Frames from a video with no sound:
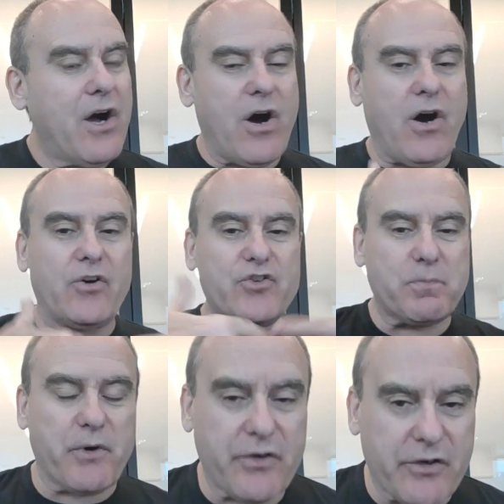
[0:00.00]

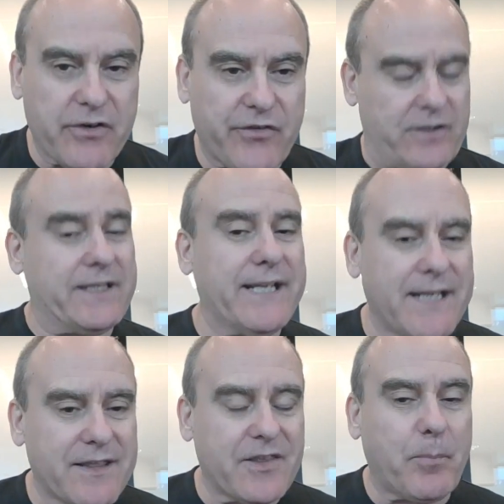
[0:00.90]
entrepreneurs are
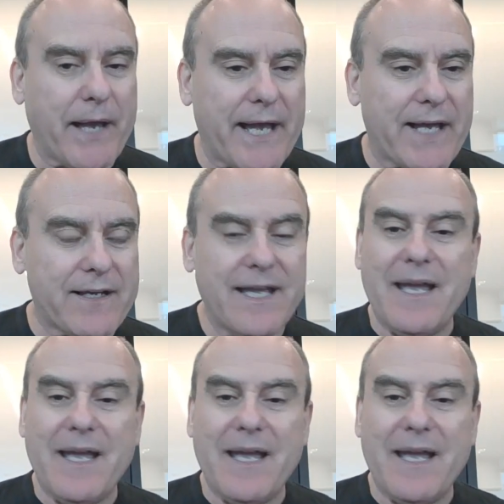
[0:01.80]
leading the pack,